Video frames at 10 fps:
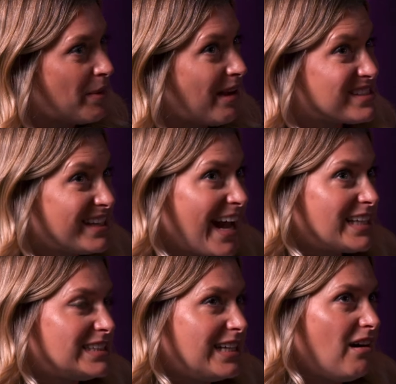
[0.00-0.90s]
about it. And
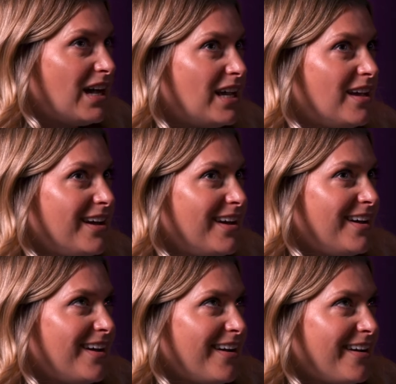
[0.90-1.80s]
actually,
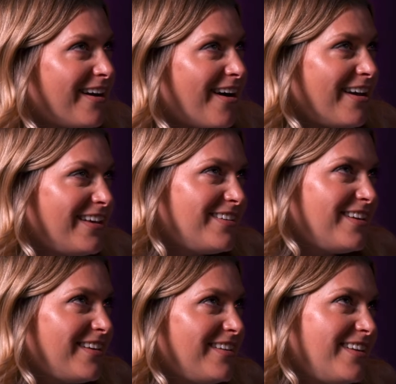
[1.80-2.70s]

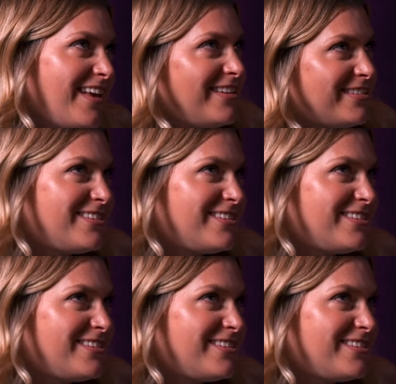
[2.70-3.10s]
he